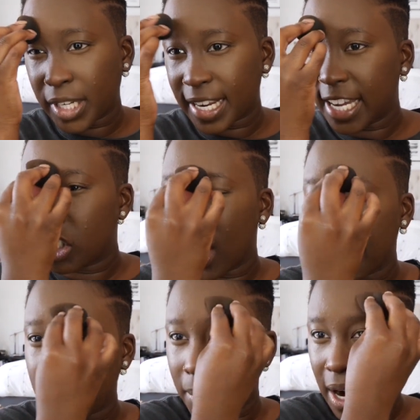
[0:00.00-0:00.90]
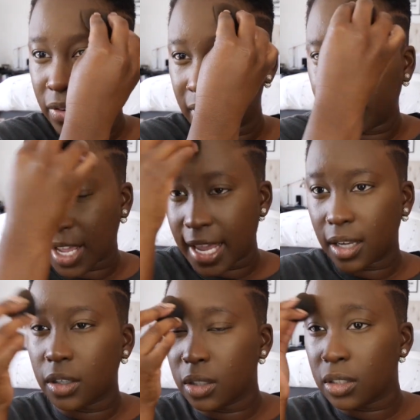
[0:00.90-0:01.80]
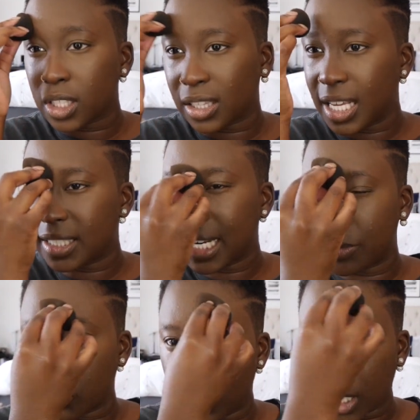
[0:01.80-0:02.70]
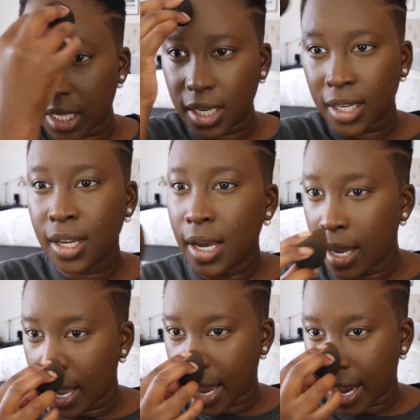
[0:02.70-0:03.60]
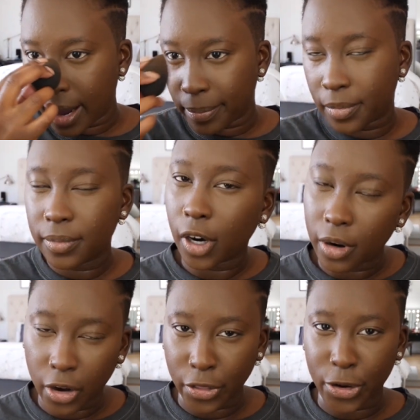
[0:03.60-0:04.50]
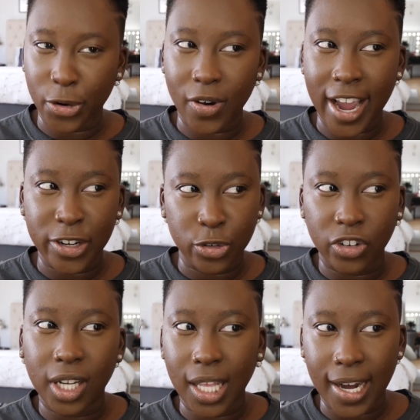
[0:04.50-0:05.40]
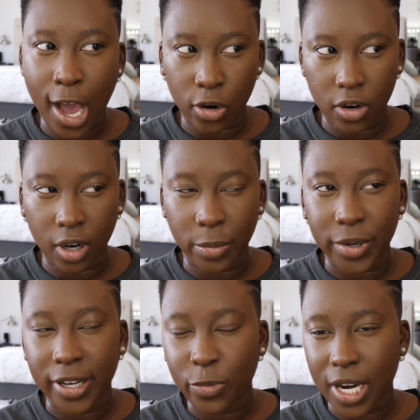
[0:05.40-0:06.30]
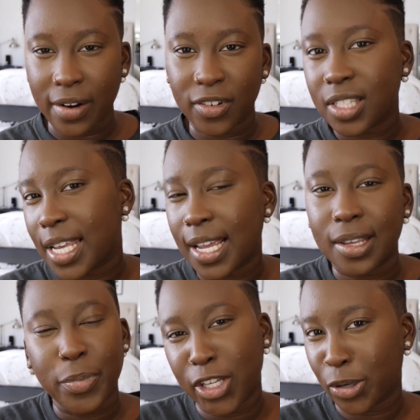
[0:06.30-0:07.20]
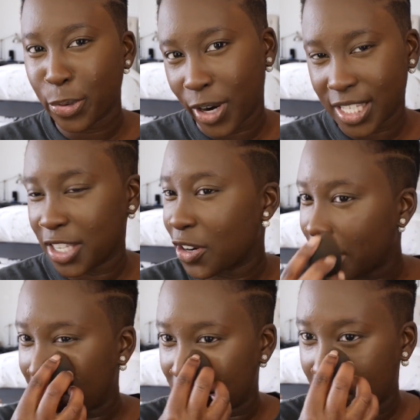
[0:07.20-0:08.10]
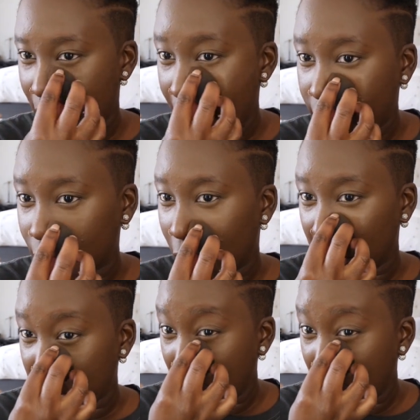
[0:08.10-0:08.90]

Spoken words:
but like, I try to be mindful of like the things that I'm drinking. Although I do drink a lot of alcohol, but whatever. It's like, pick your poison. You know what I mean? You can't have it all.